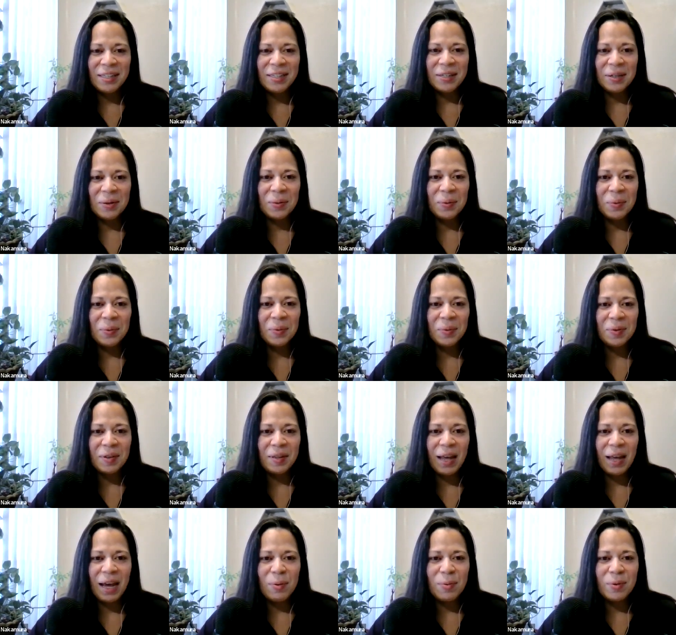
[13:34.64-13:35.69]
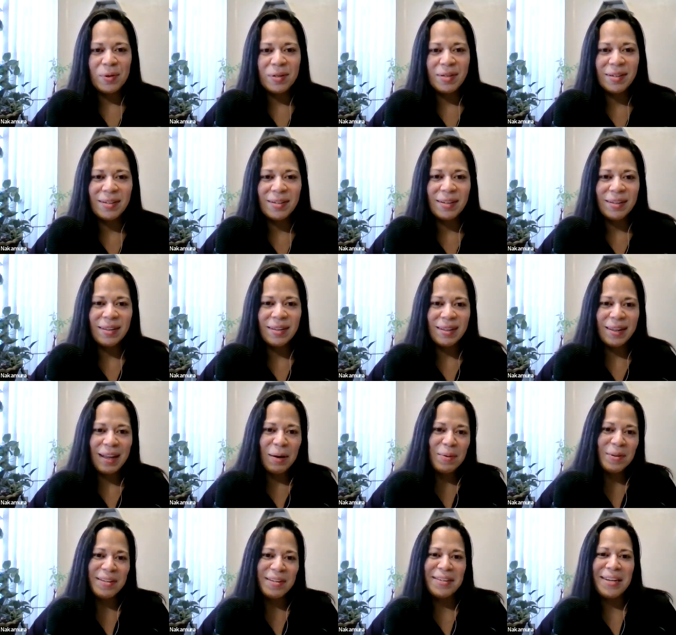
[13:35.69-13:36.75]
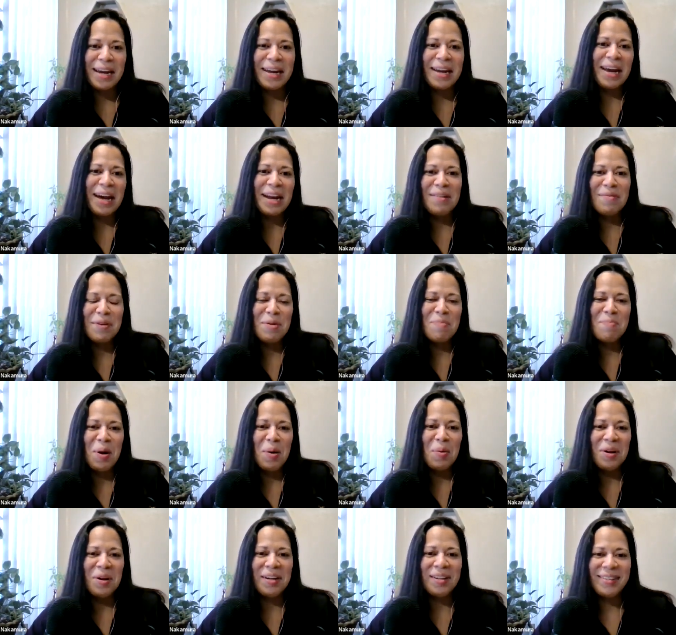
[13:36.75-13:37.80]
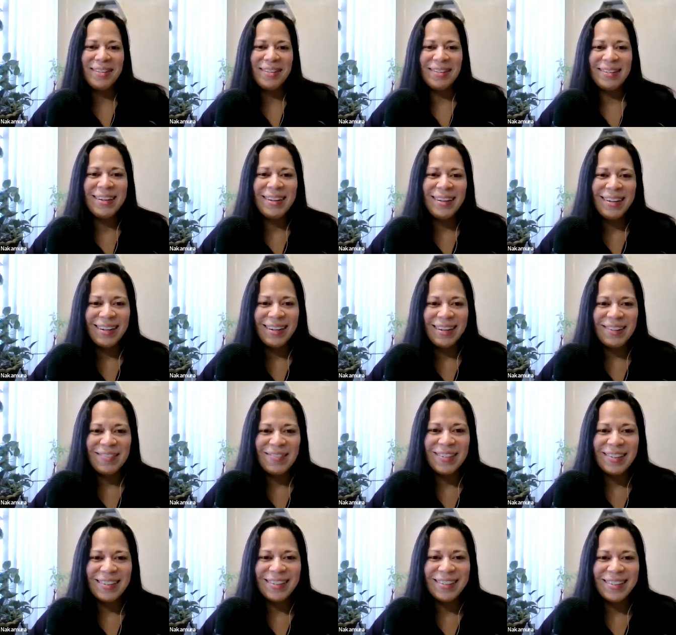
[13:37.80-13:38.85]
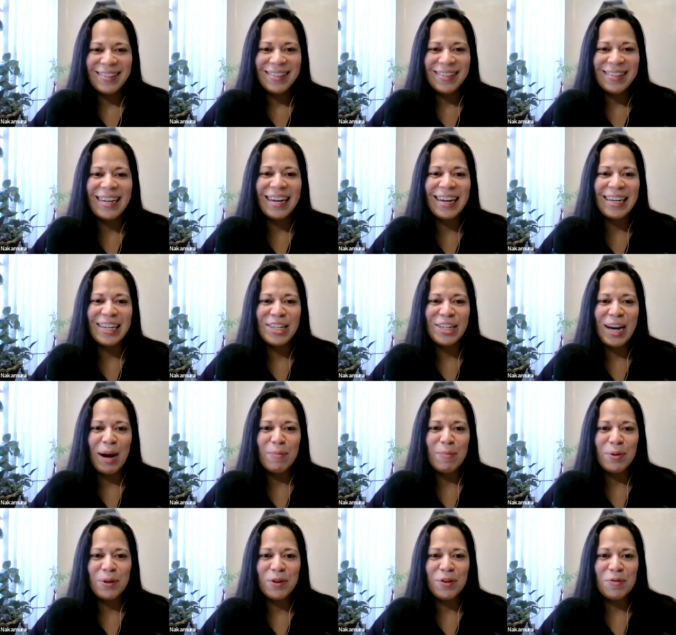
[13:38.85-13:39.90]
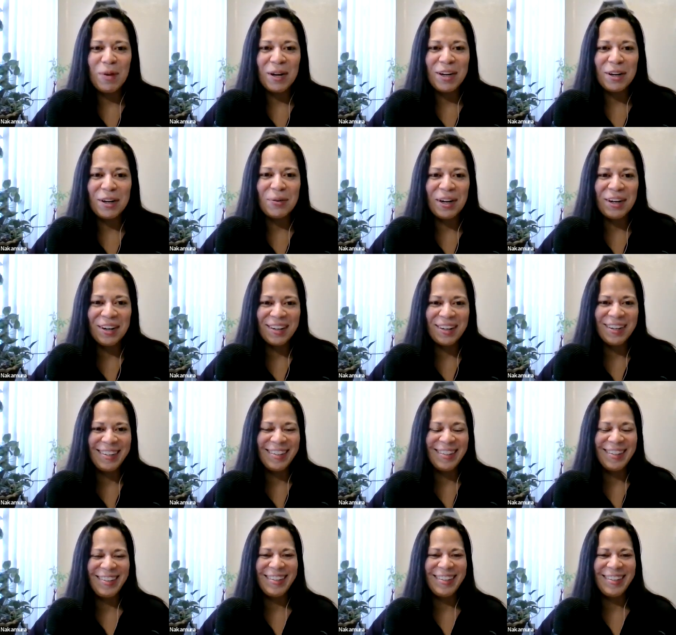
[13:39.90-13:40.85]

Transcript: So that was the second kind of component, and kind of the second chapter of my career.